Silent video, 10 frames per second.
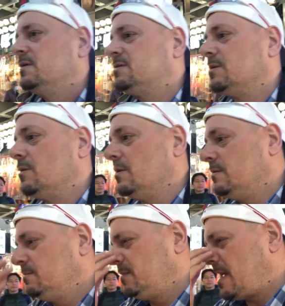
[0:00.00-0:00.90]
So
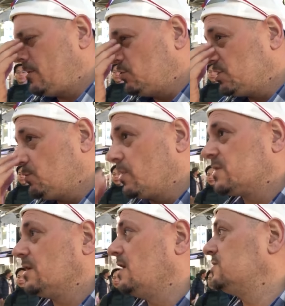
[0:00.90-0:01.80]
that usually works
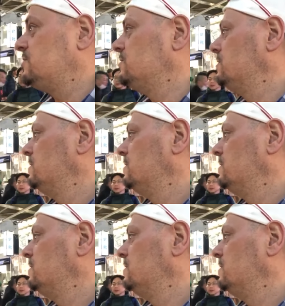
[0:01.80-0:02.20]
a lot too.